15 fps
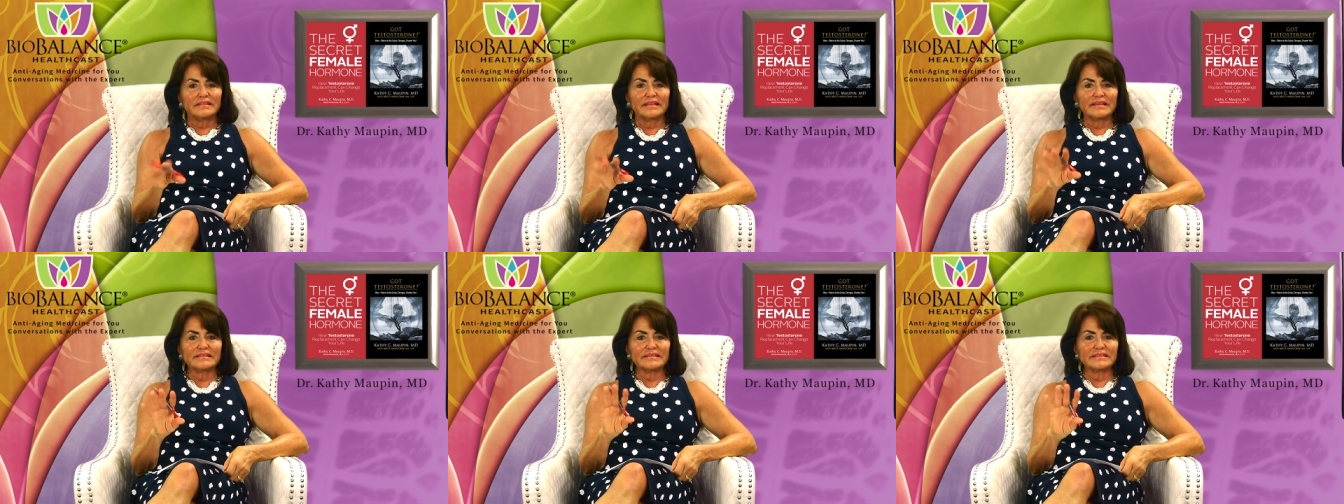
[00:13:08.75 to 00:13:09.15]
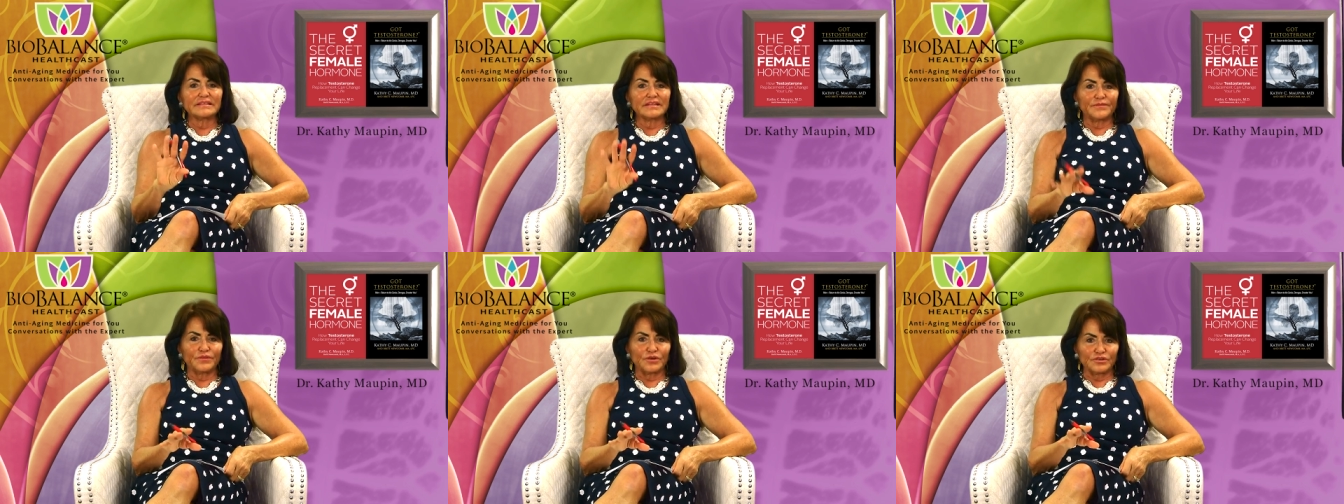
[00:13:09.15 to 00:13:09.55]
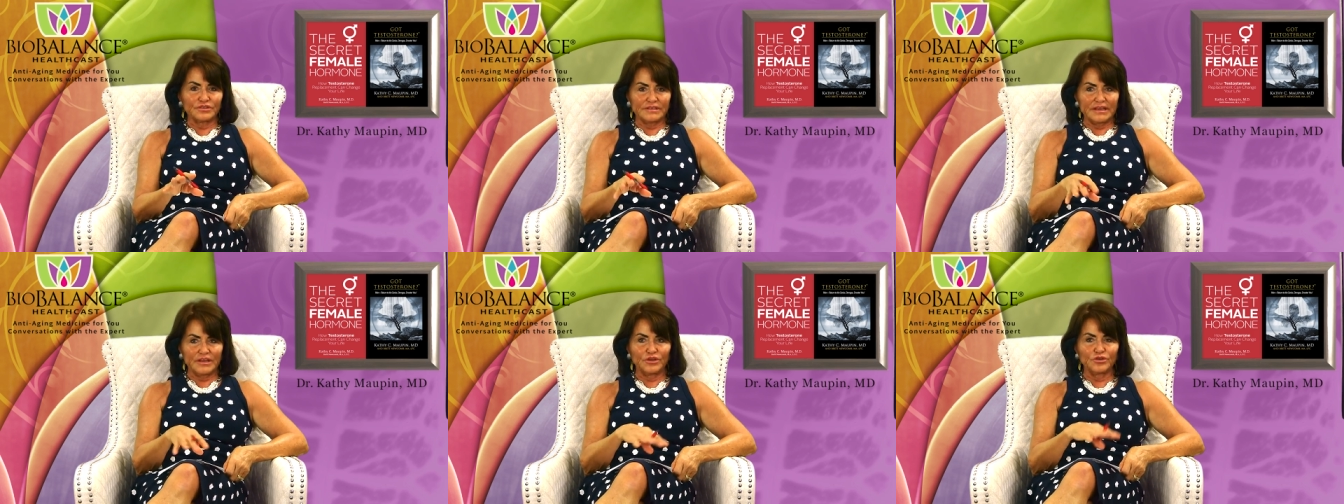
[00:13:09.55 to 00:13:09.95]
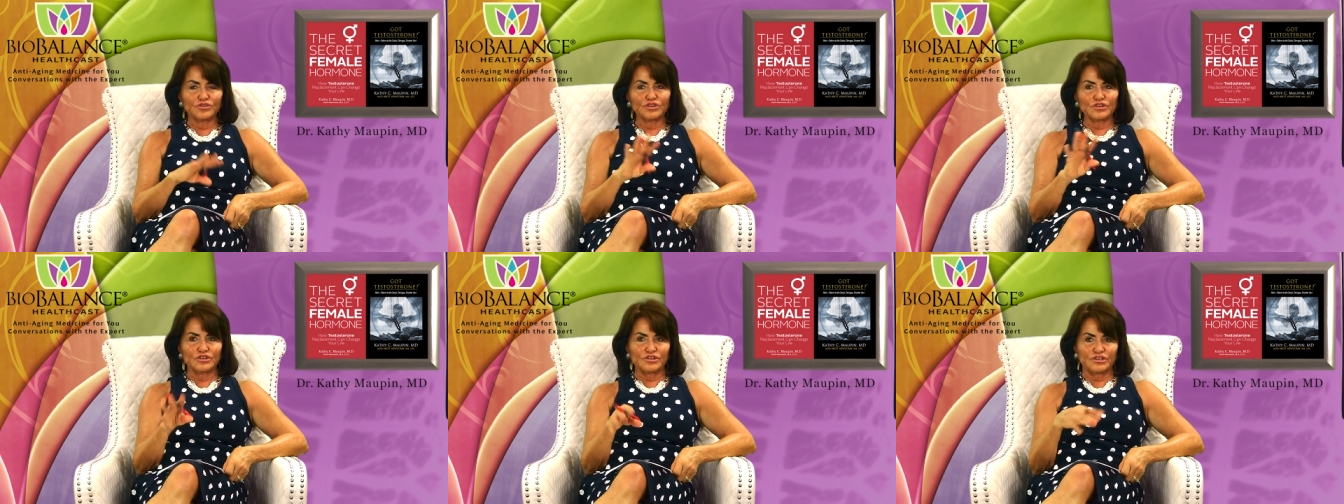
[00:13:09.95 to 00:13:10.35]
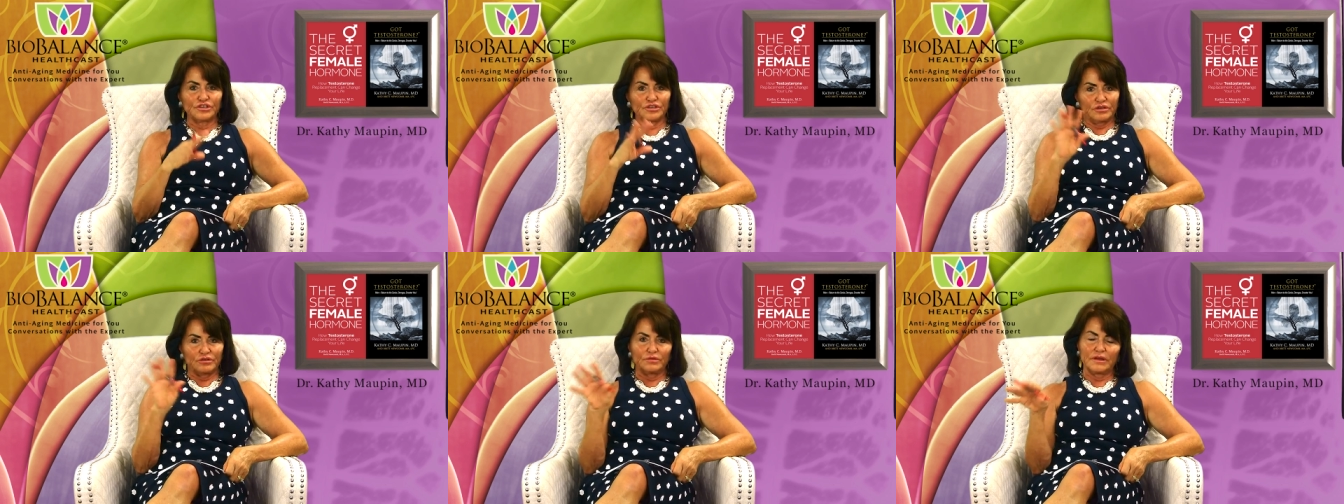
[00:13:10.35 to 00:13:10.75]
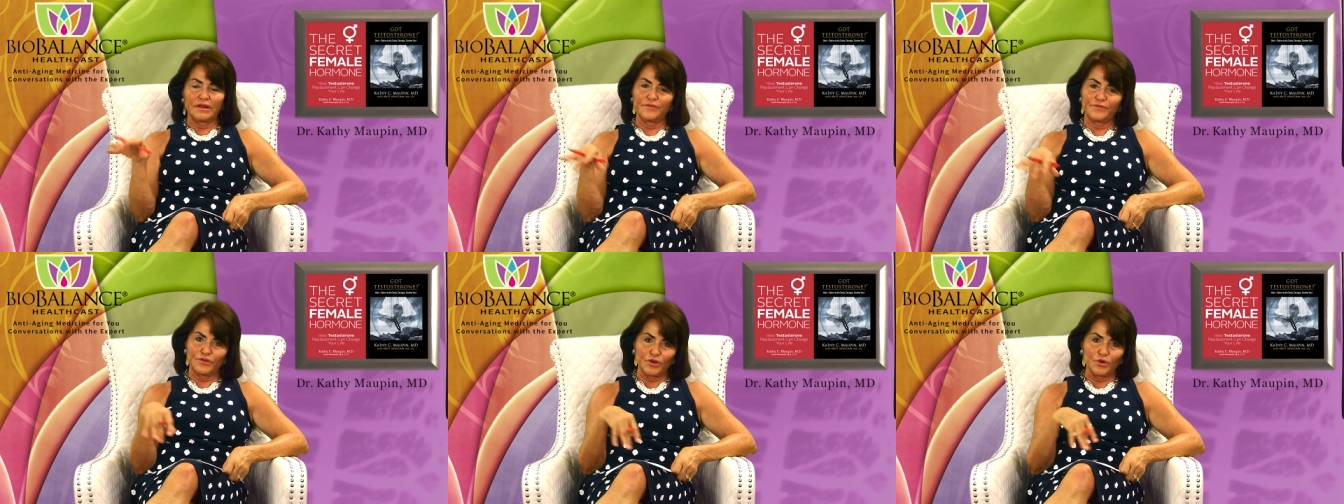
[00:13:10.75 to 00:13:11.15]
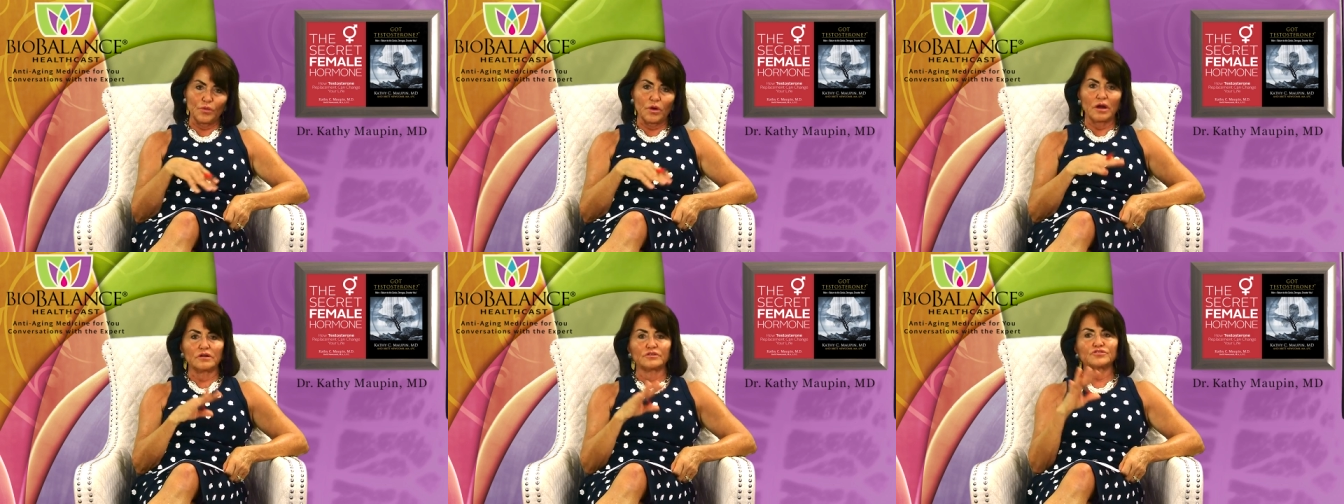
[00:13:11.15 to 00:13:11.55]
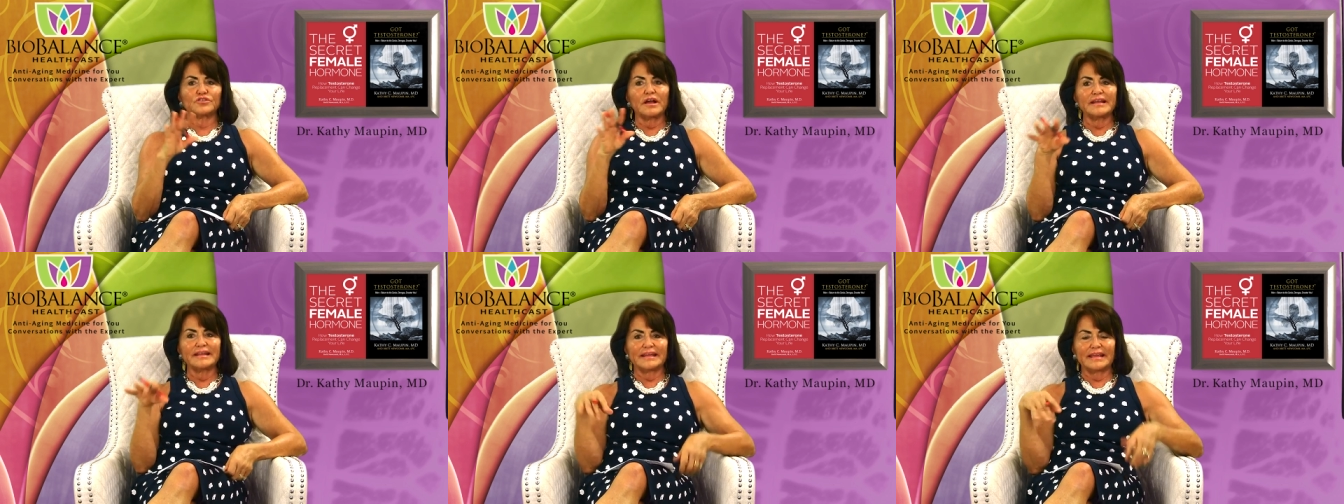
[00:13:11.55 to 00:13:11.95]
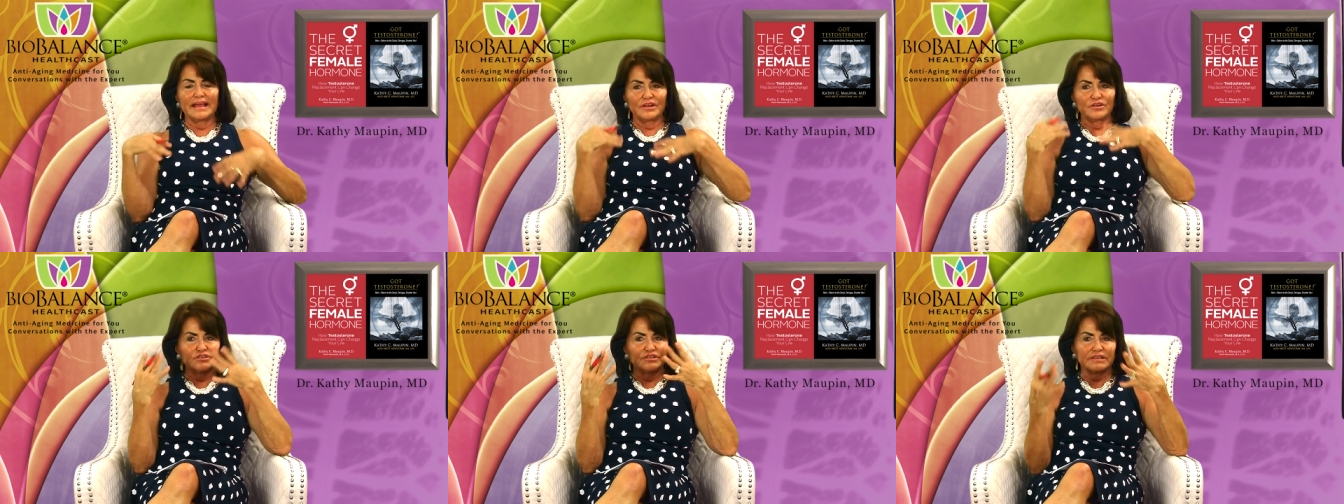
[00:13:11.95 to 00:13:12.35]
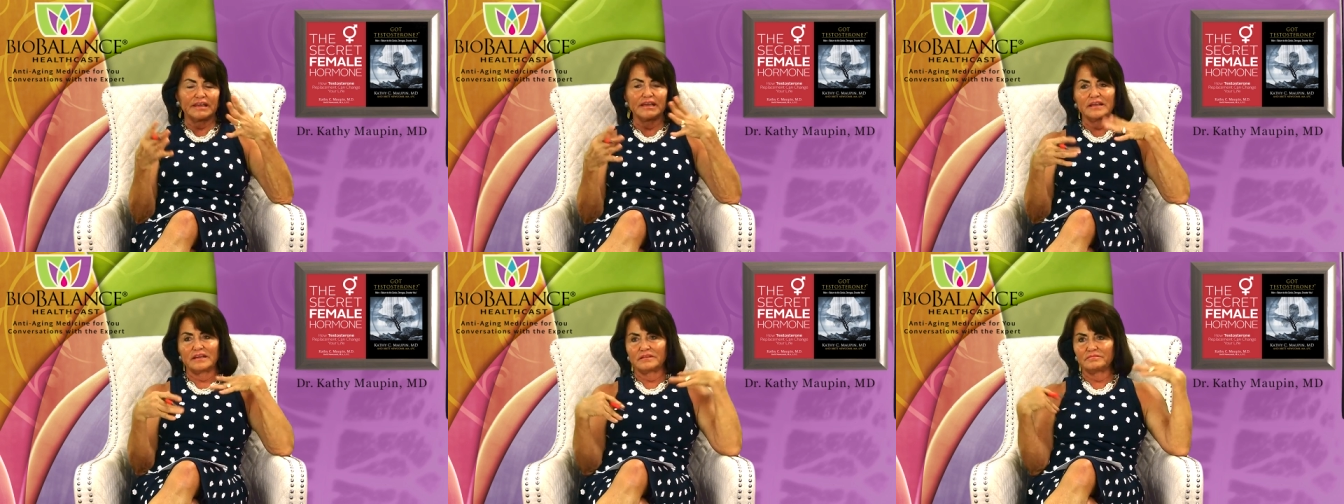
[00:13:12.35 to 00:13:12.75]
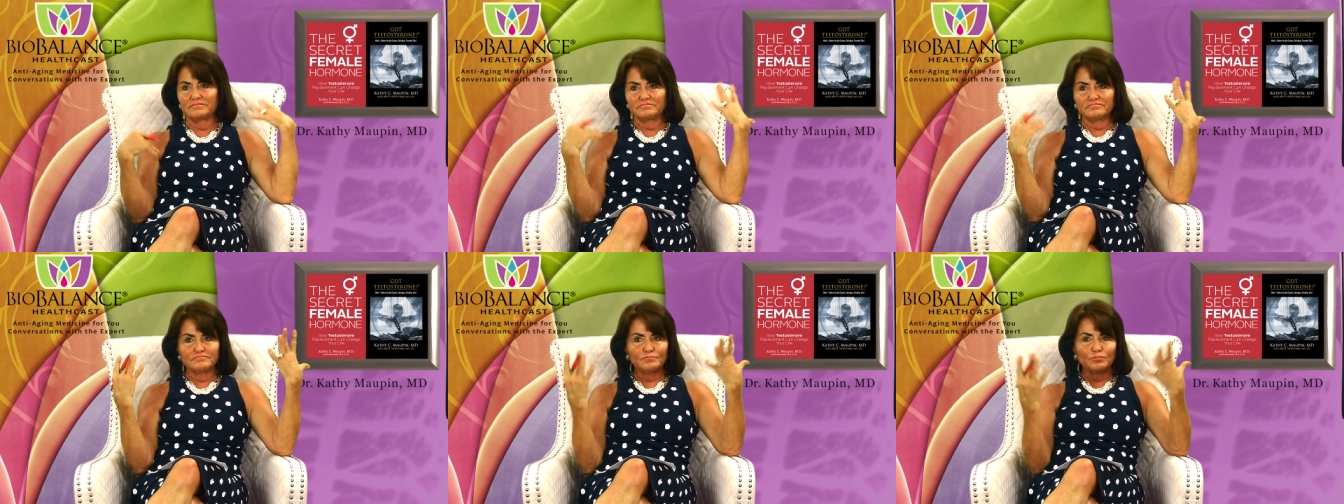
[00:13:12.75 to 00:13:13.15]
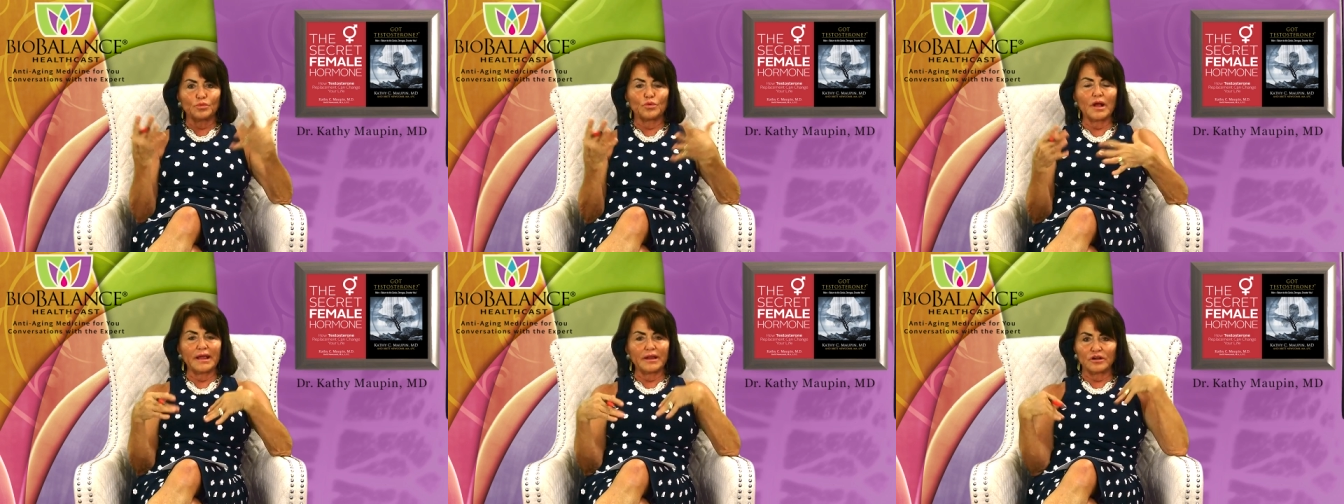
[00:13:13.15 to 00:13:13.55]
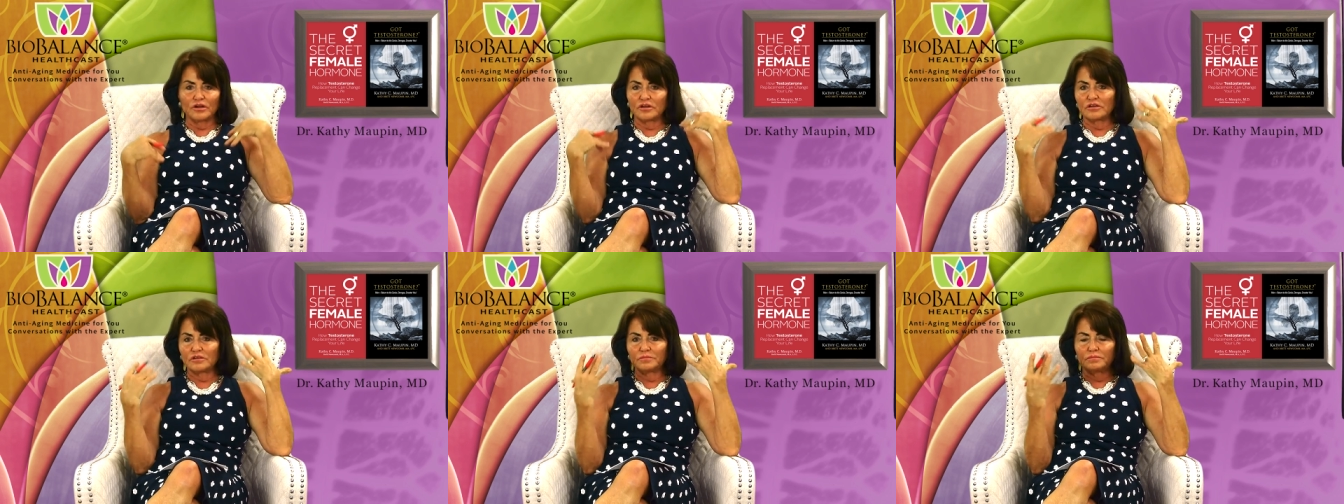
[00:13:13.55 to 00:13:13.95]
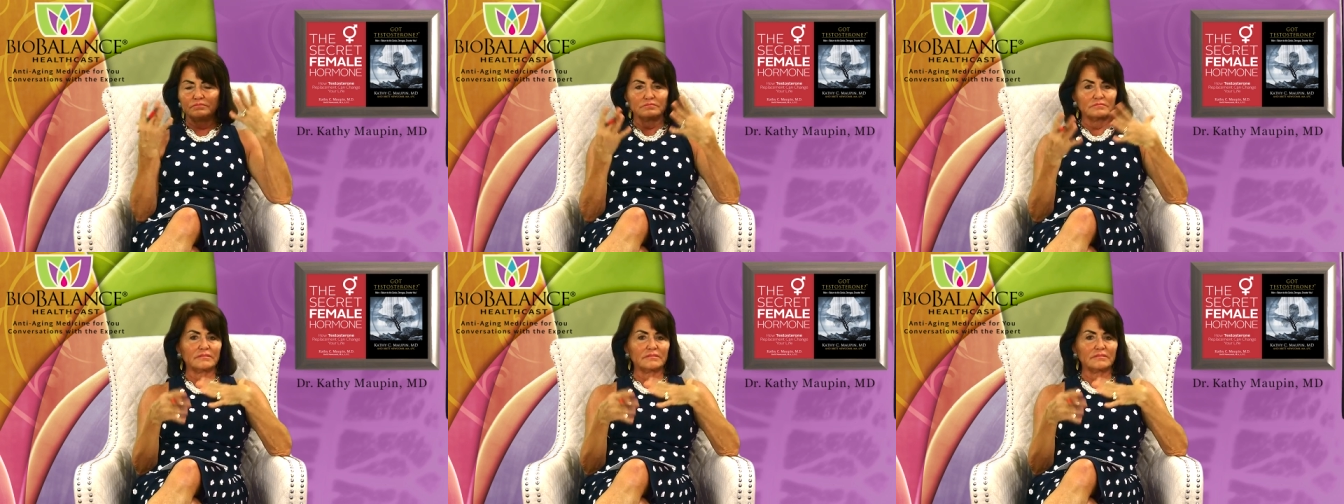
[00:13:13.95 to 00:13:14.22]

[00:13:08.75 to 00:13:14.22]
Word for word: this is the first thing you should do if you are trying to get your skin brighter,